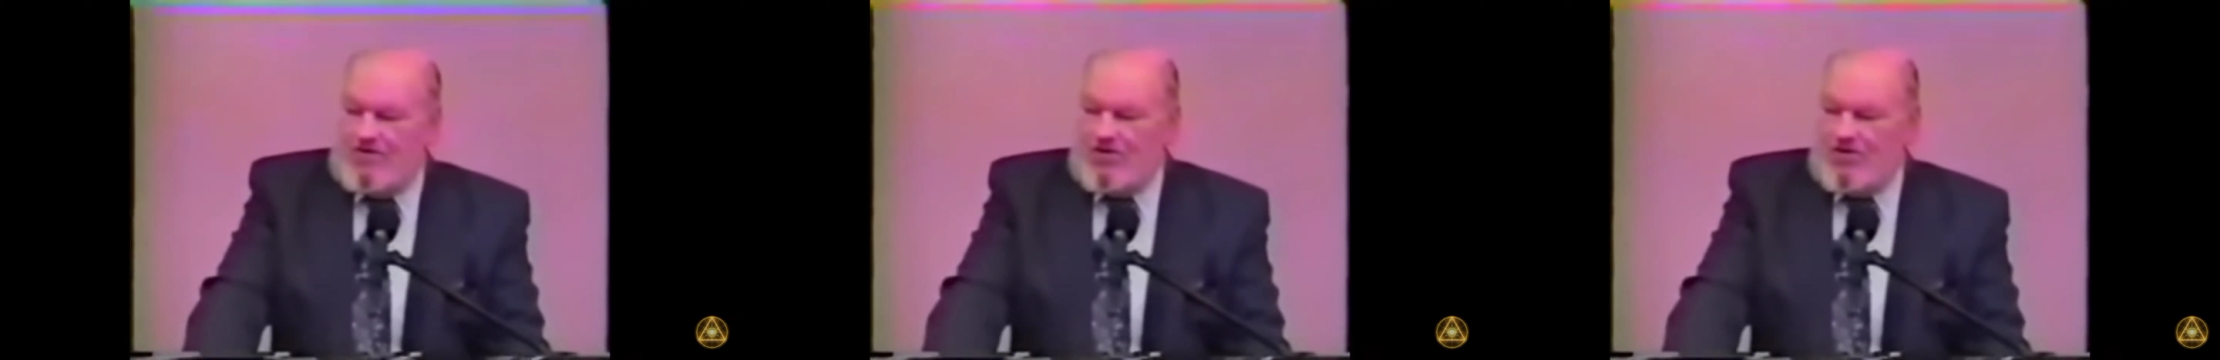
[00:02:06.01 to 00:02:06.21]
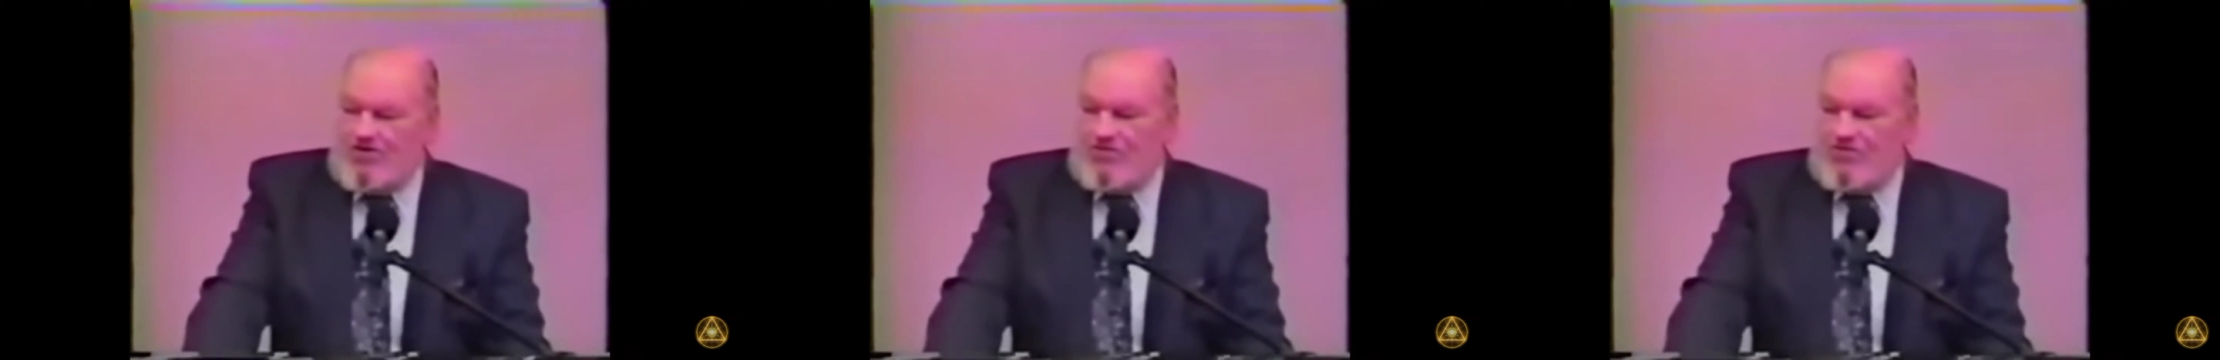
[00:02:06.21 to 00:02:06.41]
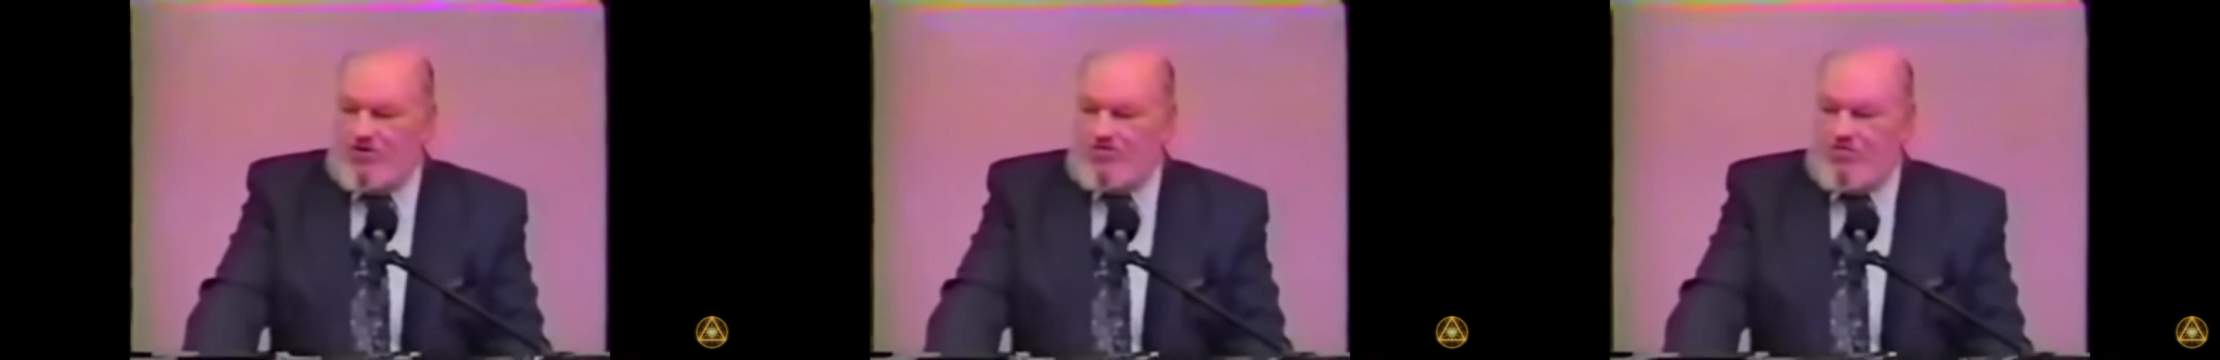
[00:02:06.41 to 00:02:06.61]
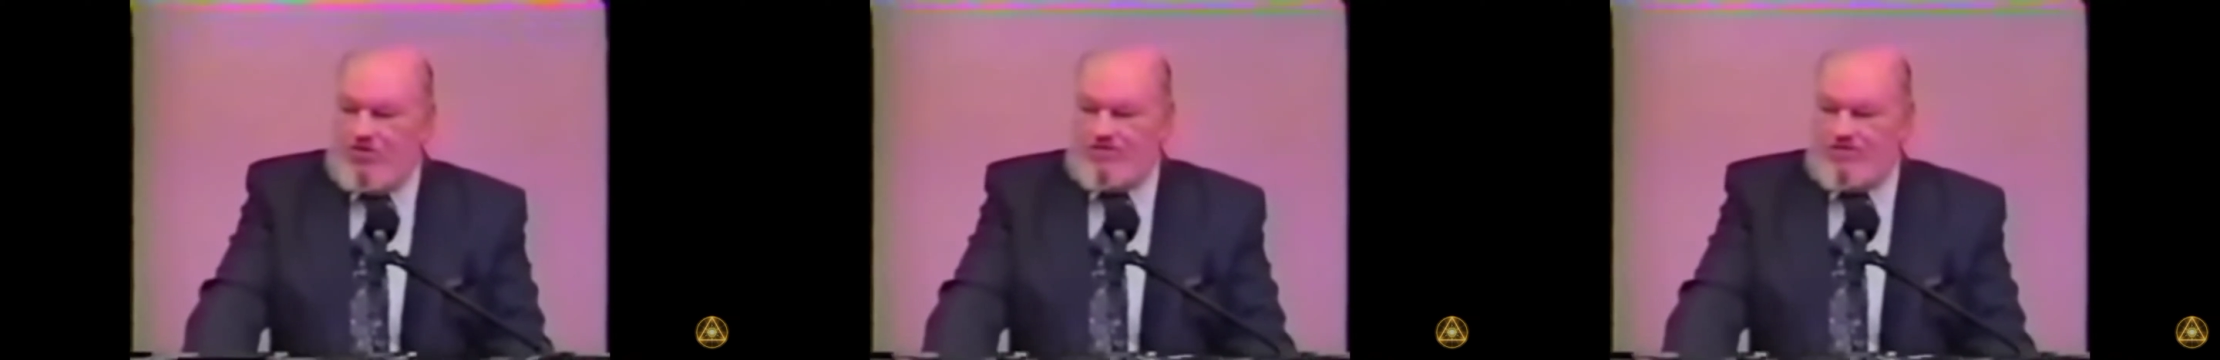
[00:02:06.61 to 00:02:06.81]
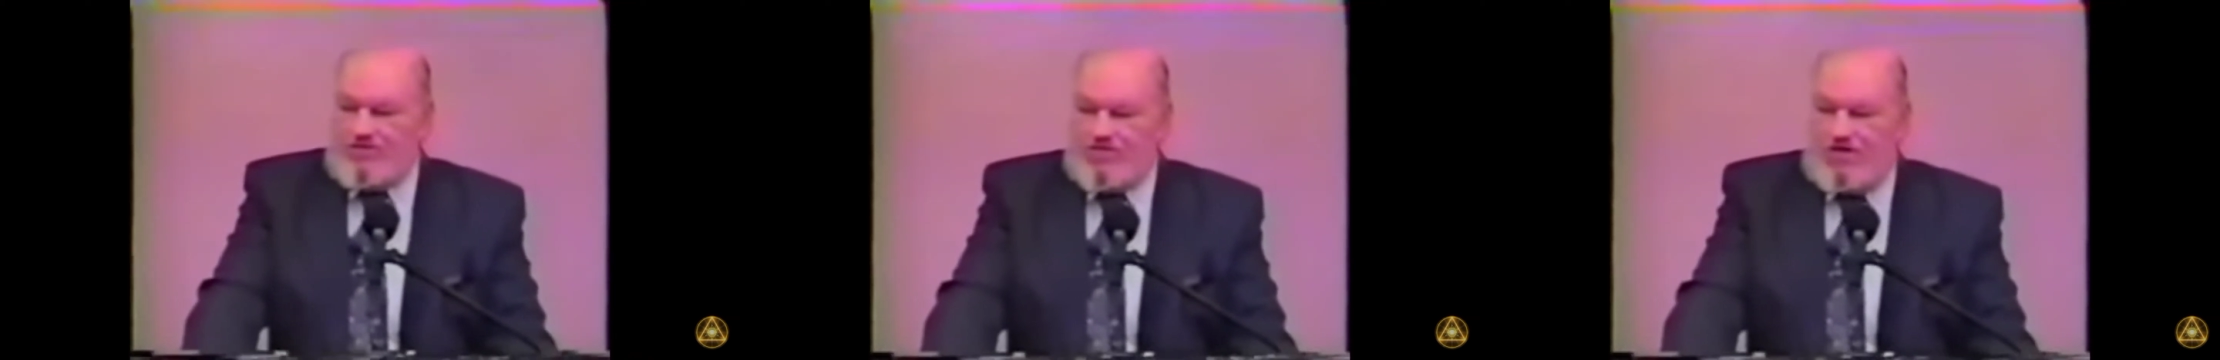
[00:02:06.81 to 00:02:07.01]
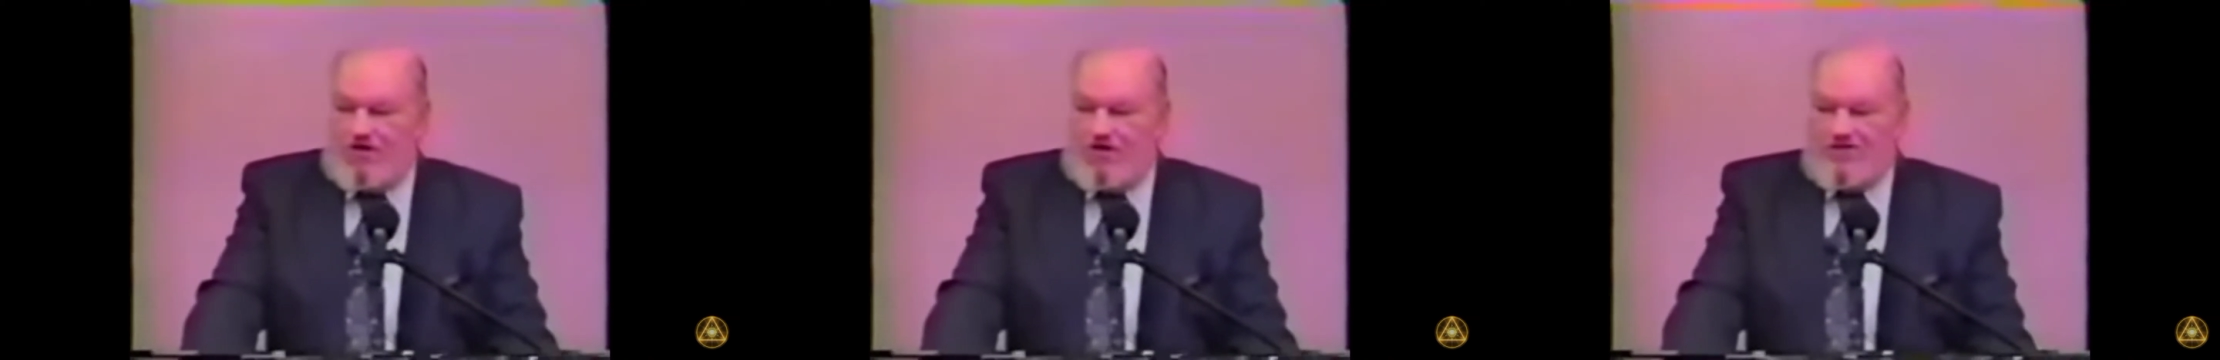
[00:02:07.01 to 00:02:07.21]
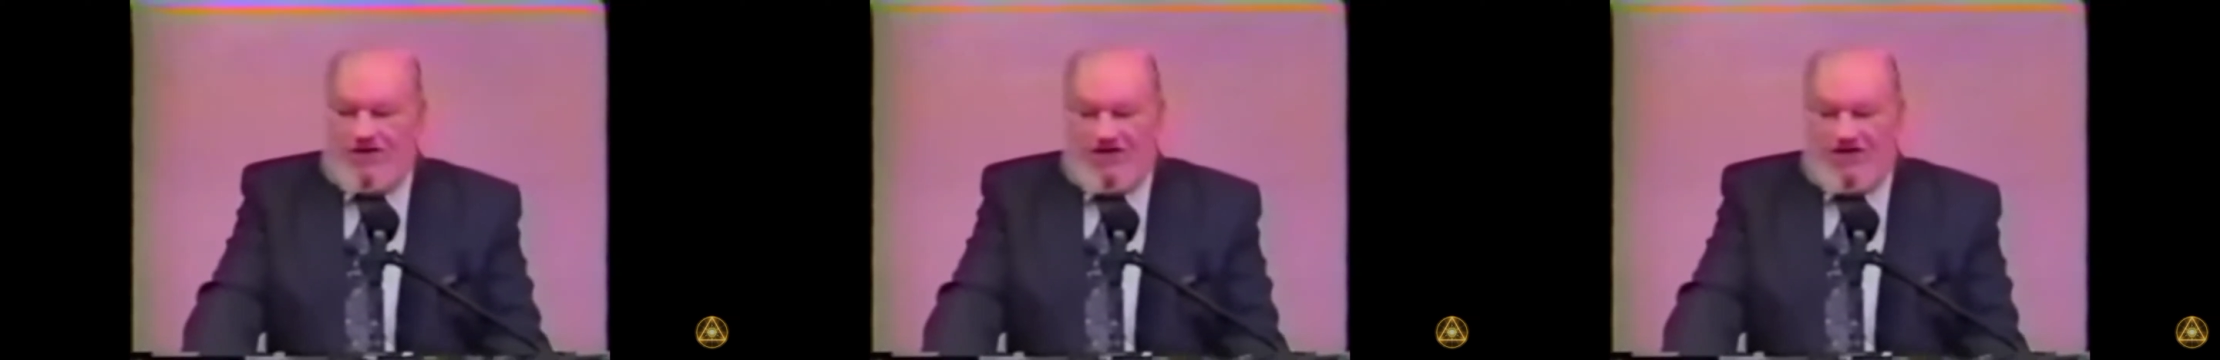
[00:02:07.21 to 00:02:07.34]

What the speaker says: who wrote what was called the